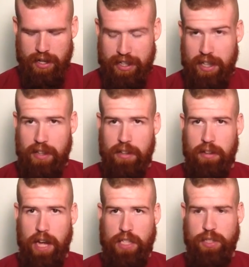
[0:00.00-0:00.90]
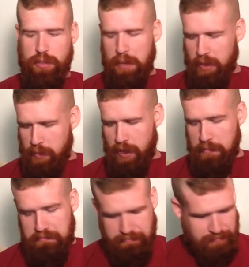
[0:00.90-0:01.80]
He actually made me
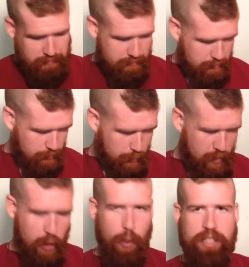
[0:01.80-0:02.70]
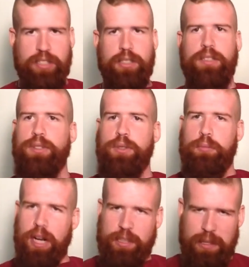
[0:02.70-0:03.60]
a waster to
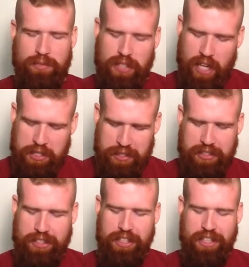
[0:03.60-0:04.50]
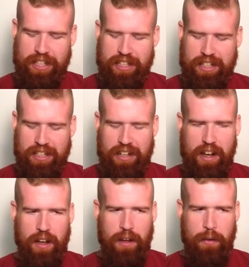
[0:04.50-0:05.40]
my specifications,
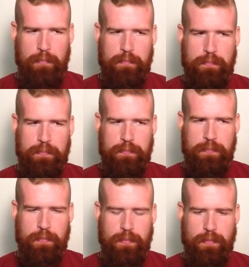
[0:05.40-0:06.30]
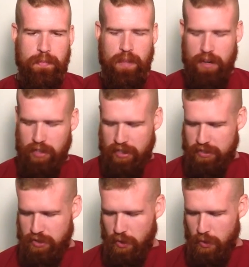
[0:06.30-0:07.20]
and everything.
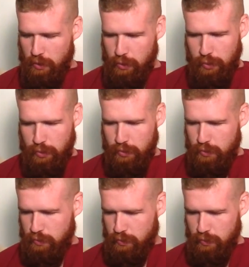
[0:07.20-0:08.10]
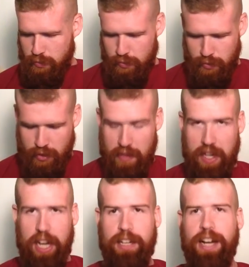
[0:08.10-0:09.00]
So, and then
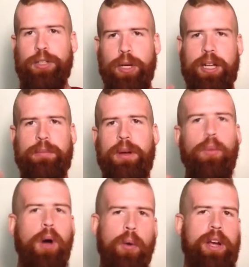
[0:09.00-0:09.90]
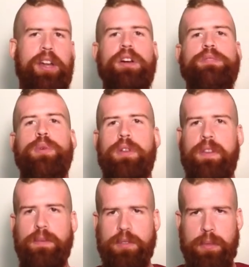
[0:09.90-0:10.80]
I traded him a wicked awesome hood
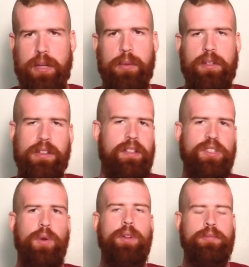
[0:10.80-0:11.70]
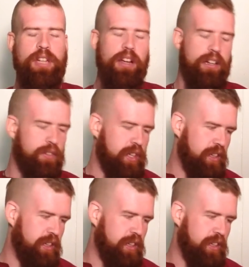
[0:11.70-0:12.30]
that was made in the Skildum style and everything.